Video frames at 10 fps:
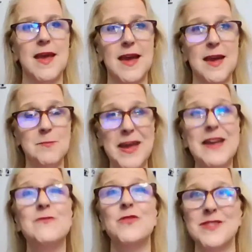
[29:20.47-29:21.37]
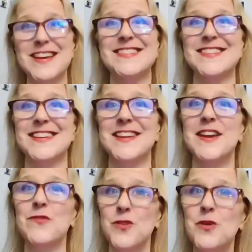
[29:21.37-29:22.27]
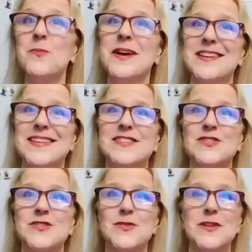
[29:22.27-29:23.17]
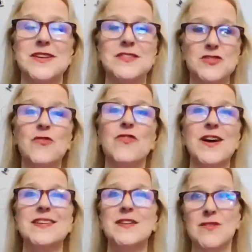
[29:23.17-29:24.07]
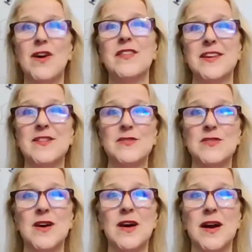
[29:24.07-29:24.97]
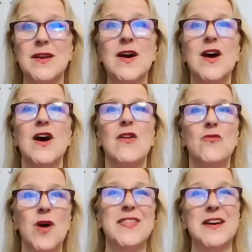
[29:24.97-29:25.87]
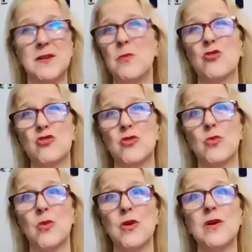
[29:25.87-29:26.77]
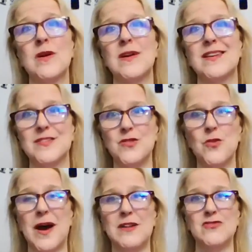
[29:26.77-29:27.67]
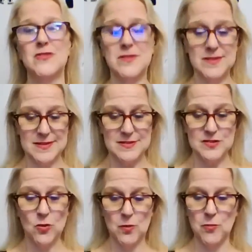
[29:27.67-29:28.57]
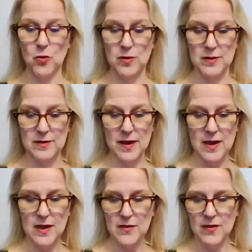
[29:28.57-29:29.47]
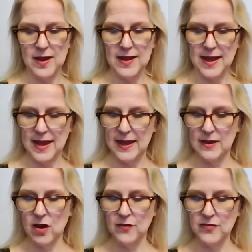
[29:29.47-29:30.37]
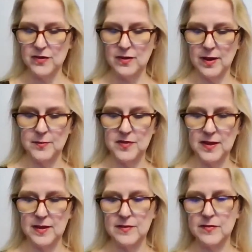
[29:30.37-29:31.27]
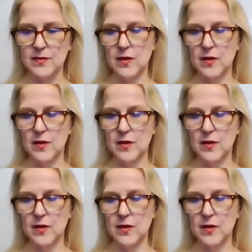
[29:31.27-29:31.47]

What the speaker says: and painful lesson if you don't pay attention to it, because you'll find out on the other side of why that emotional work is so important, right? And oftentimes it's